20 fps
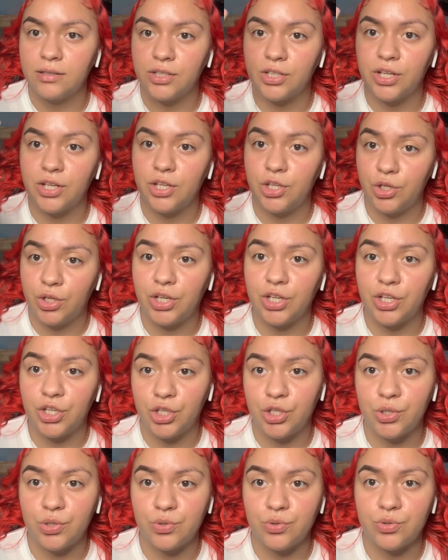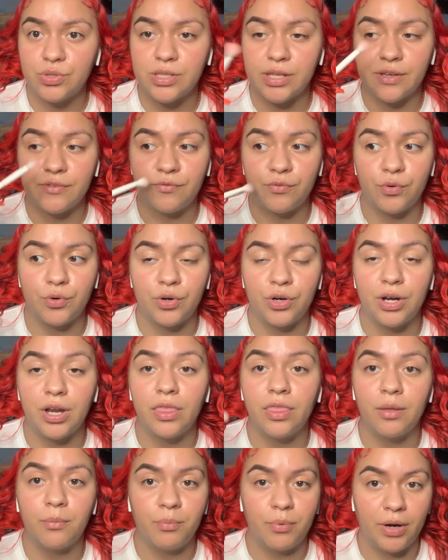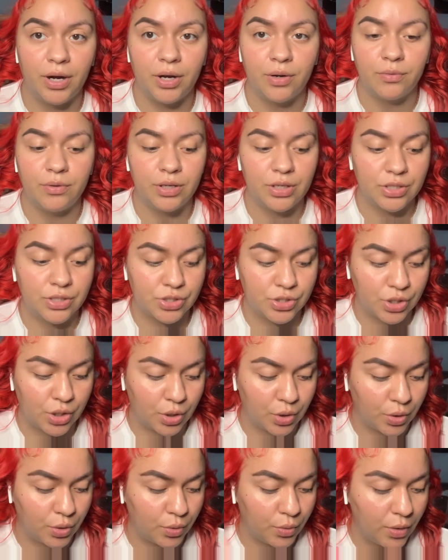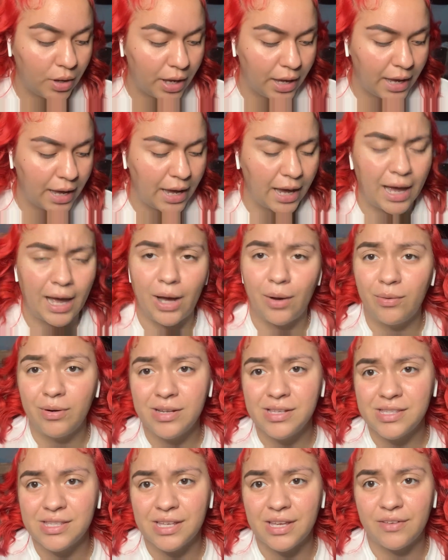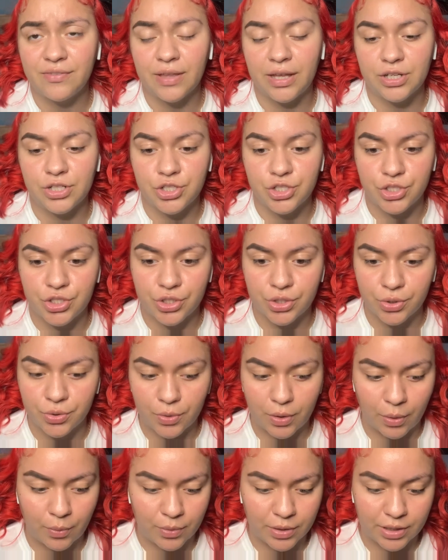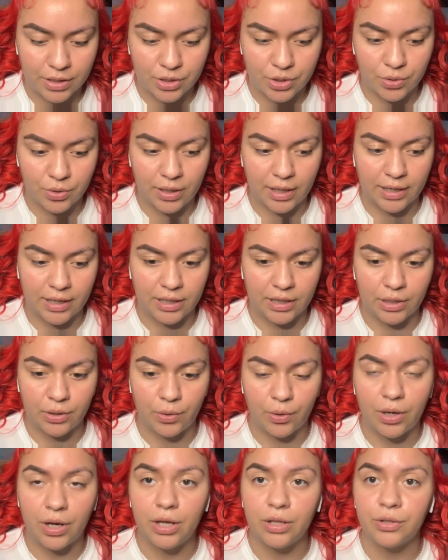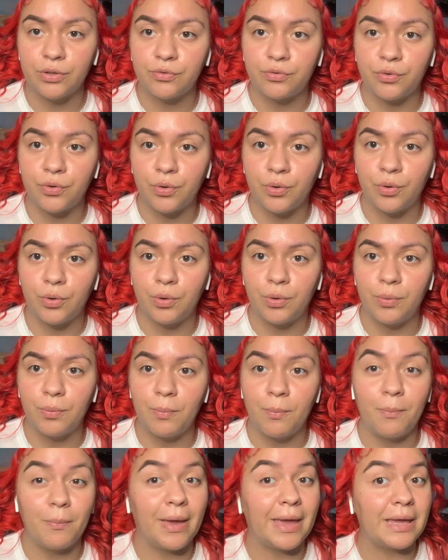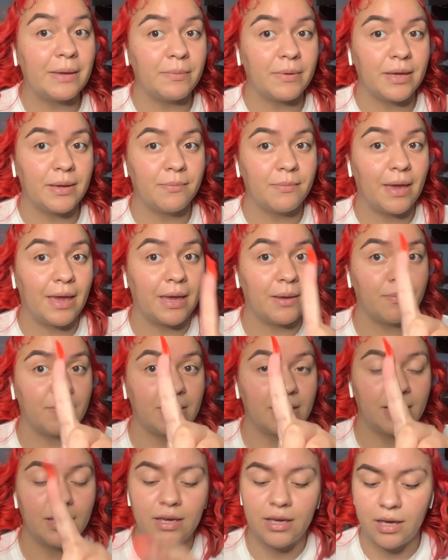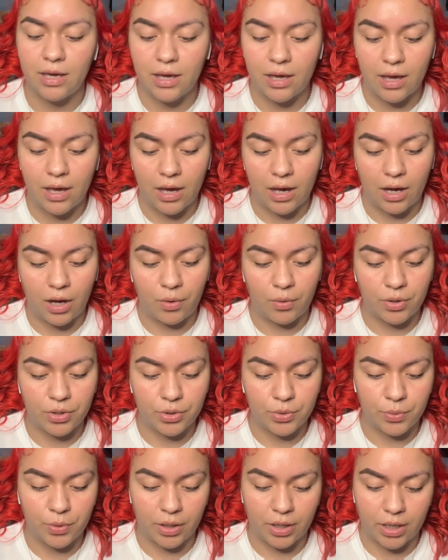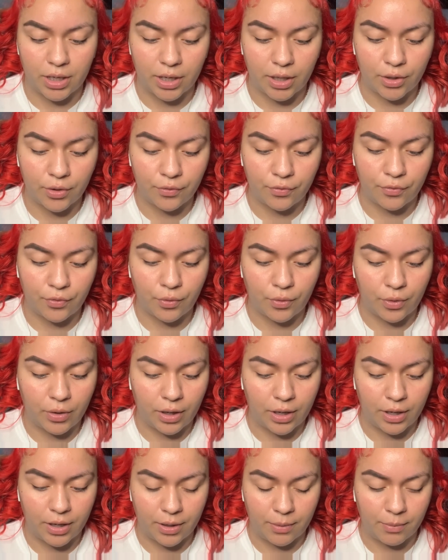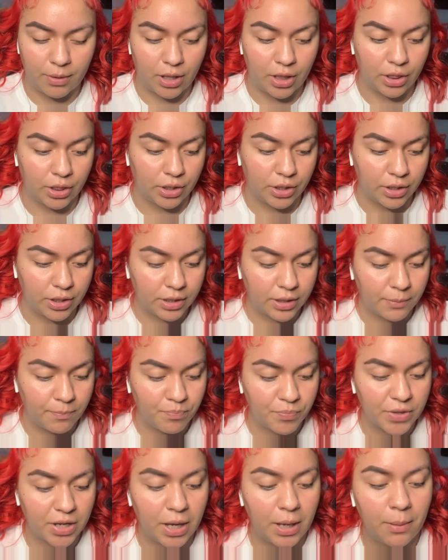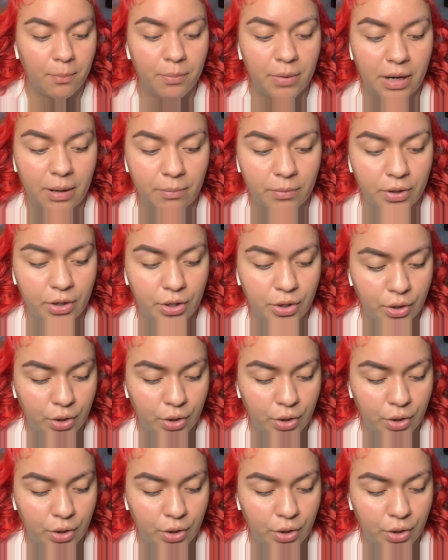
you can use it for the brown. So I want to see if that's true. I want to do like a little colorful, maybe I want to do a colorful look, but I'm gonna